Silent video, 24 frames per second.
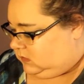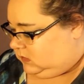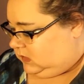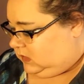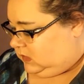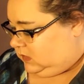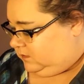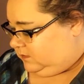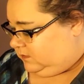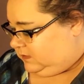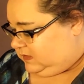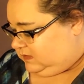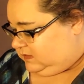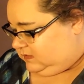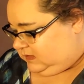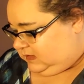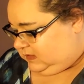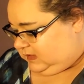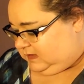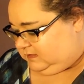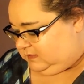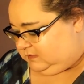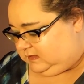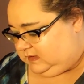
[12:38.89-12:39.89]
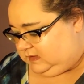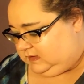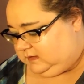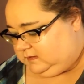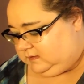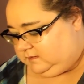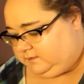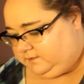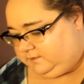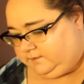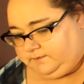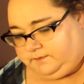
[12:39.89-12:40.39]
yep, that's the last thing,
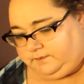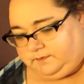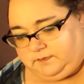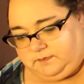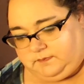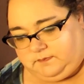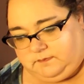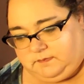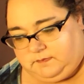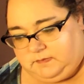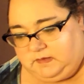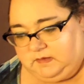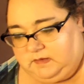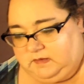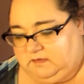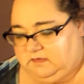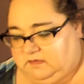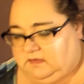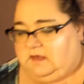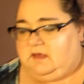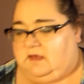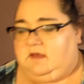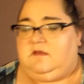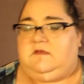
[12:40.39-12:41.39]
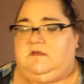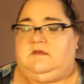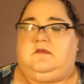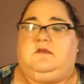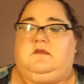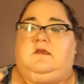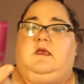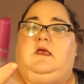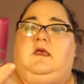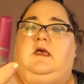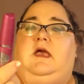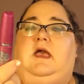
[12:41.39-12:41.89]
is this
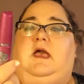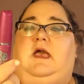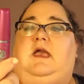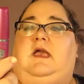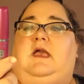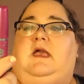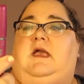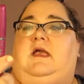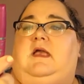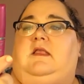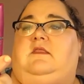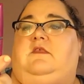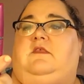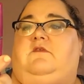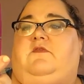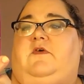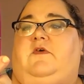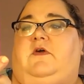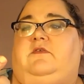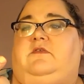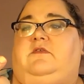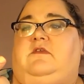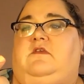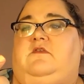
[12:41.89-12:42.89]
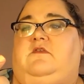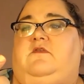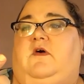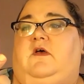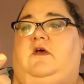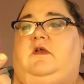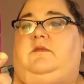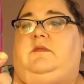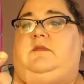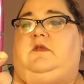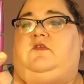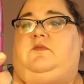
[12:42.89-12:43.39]
and the Falsies
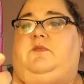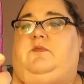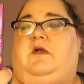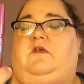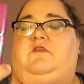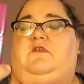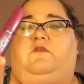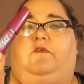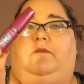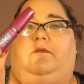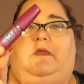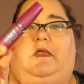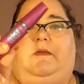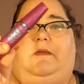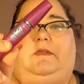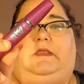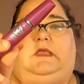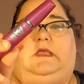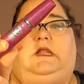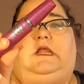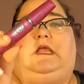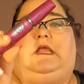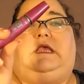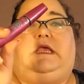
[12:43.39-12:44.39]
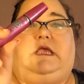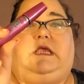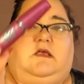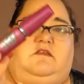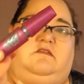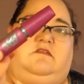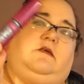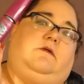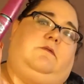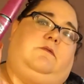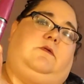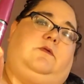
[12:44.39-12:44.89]
Volume Express from Maybelline.
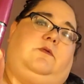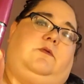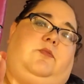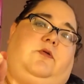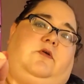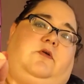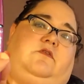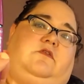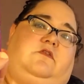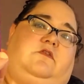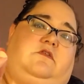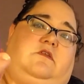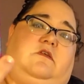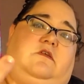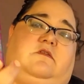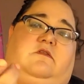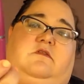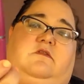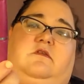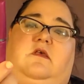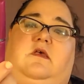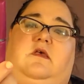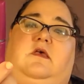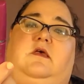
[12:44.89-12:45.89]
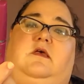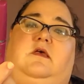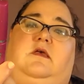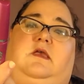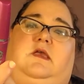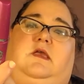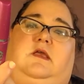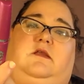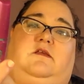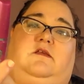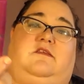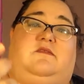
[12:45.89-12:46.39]
Yes, I would repurchase this.
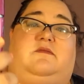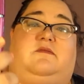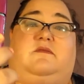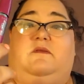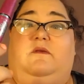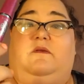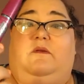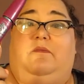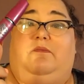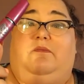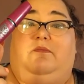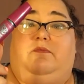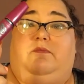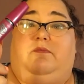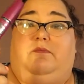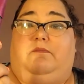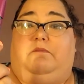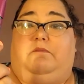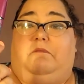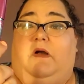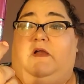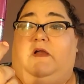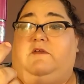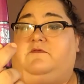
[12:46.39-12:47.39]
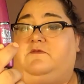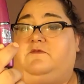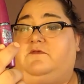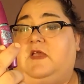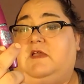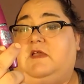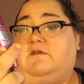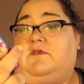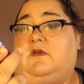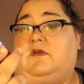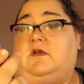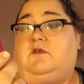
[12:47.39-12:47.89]
It is my
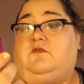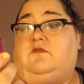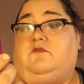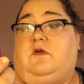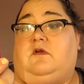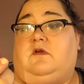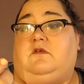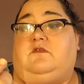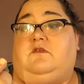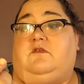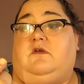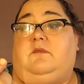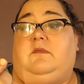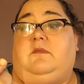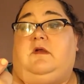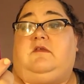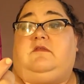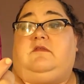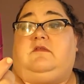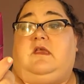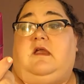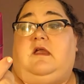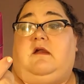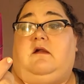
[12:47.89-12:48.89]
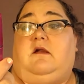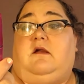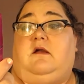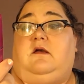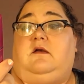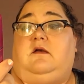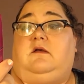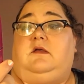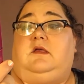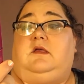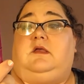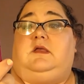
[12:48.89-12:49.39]
favorite drugstore
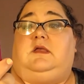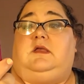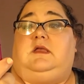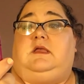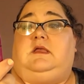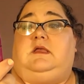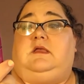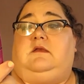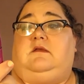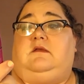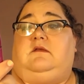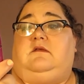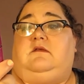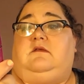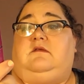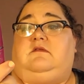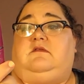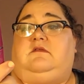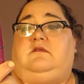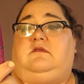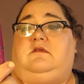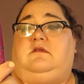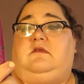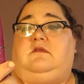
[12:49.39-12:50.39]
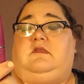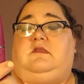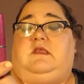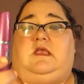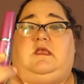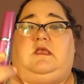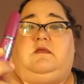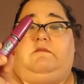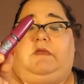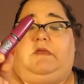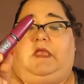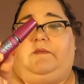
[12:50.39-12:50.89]
mascara is
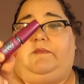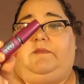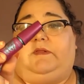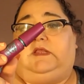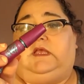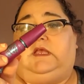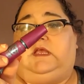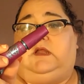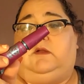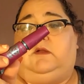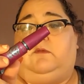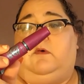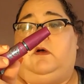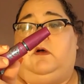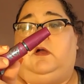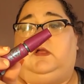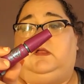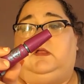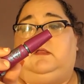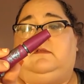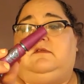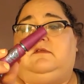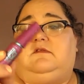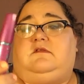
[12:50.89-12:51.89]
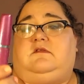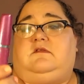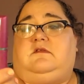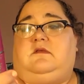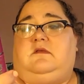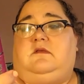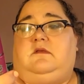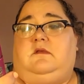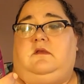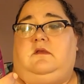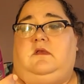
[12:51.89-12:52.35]
the Maybelline ones.